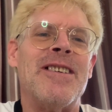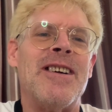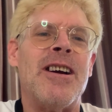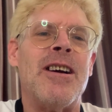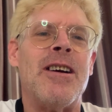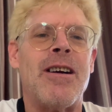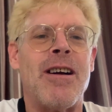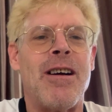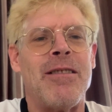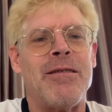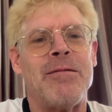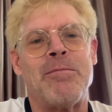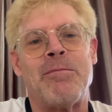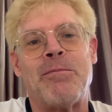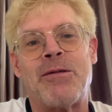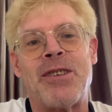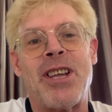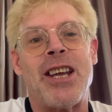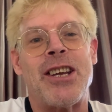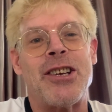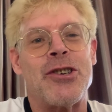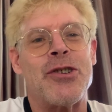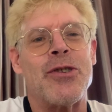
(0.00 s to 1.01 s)
or I'll
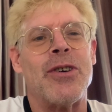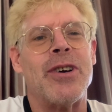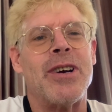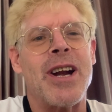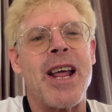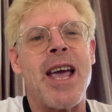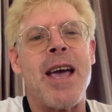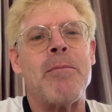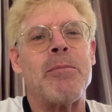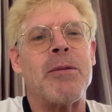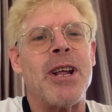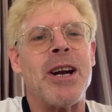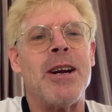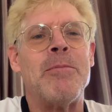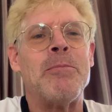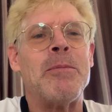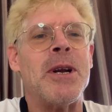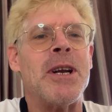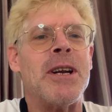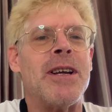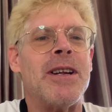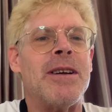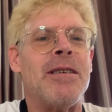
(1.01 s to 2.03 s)
take a short nap, get up,
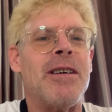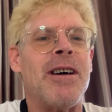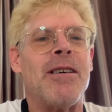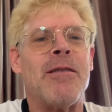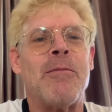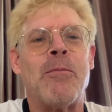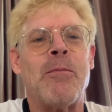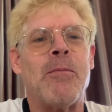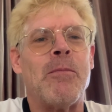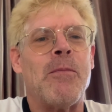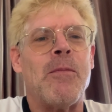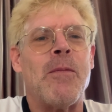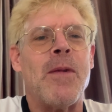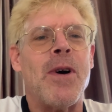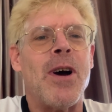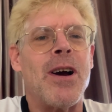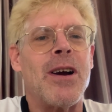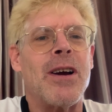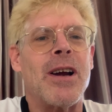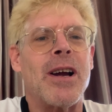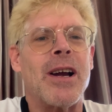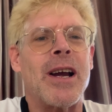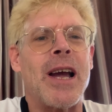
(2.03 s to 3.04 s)
and then
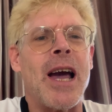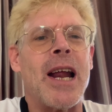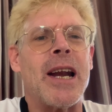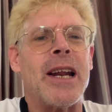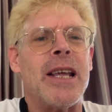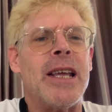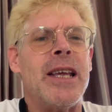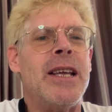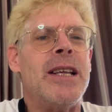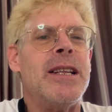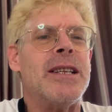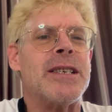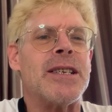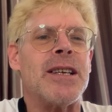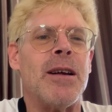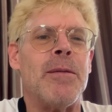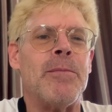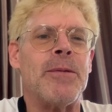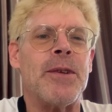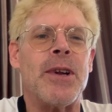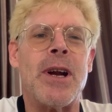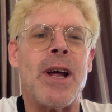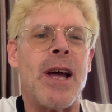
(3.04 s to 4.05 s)
got to eat
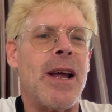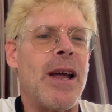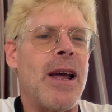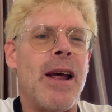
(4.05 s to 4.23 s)
something.